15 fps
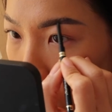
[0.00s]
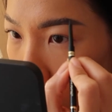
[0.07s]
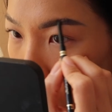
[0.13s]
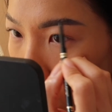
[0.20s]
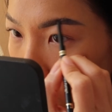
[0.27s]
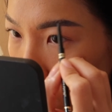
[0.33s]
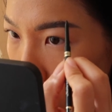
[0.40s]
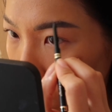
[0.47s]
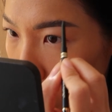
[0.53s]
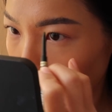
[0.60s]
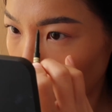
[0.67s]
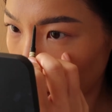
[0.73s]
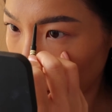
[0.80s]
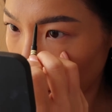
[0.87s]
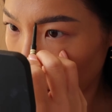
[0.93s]
don't know how many
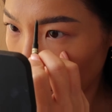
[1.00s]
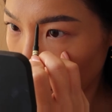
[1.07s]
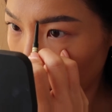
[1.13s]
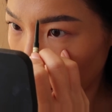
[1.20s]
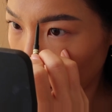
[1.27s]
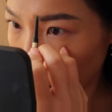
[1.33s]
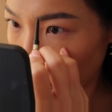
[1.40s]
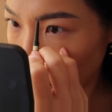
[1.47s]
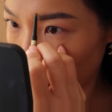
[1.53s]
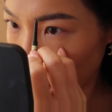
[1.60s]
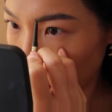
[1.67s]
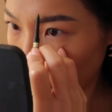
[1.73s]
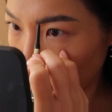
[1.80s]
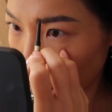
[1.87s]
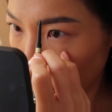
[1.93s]
times we purchased
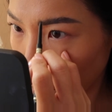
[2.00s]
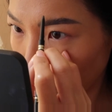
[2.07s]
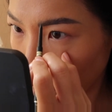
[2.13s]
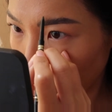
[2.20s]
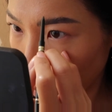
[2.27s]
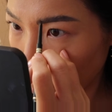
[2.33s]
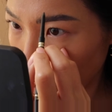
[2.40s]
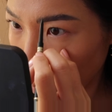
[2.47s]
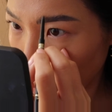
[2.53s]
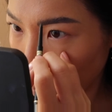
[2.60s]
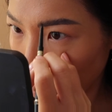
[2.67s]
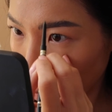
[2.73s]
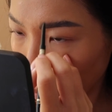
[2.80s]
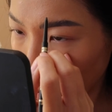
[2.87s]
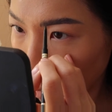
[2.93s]
this over and
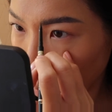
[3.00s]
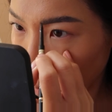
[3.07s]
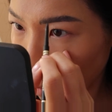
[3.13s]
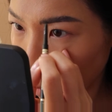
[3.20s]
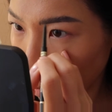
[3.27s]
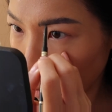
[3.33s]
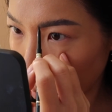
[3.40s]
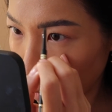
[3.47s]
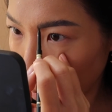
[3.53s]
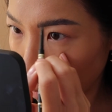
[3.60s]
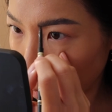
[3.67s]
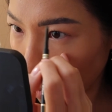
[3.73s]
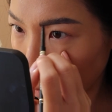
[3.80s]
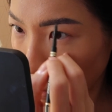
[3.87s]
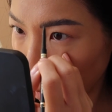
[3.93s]
over again, and you can
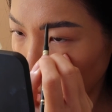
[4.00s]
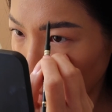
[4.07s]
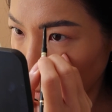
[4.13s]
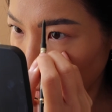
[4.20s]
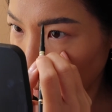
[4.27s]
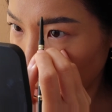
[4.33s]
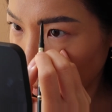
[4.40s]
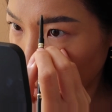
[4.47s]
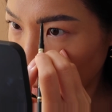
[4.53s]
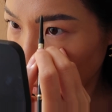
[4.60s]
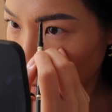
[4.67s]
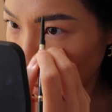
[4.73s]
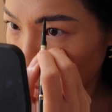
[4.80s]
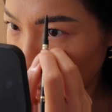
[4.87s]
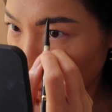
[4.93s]
see this is nearly used
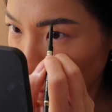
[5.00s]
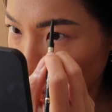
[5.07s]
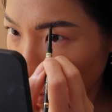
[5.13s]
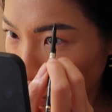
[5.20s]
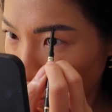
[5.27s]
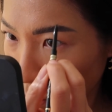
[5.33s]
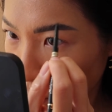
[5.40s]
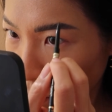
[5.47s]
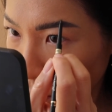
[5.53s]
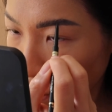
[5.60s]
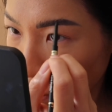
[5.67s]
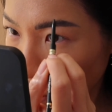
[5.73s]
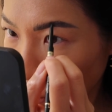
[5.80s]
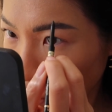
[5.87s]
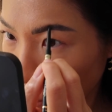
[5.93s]
up again.
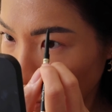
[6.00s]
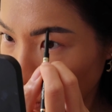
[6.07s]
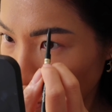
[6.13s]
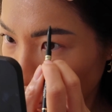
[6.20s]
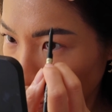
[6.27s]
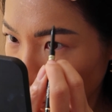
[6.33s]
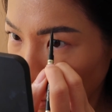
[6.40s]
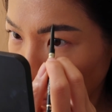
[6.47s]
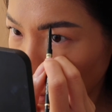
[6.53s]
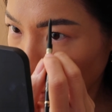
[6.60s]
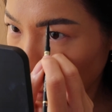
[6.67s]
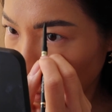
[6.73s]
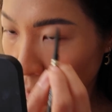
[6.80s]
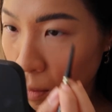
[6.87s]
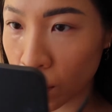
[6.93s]
I love how
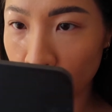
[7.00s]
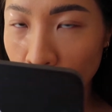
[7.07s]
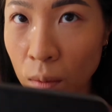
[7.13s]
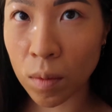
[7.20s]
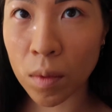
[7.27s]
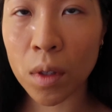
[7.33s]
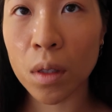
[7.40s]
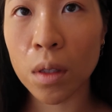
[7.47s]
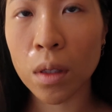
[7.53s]
thin the pencil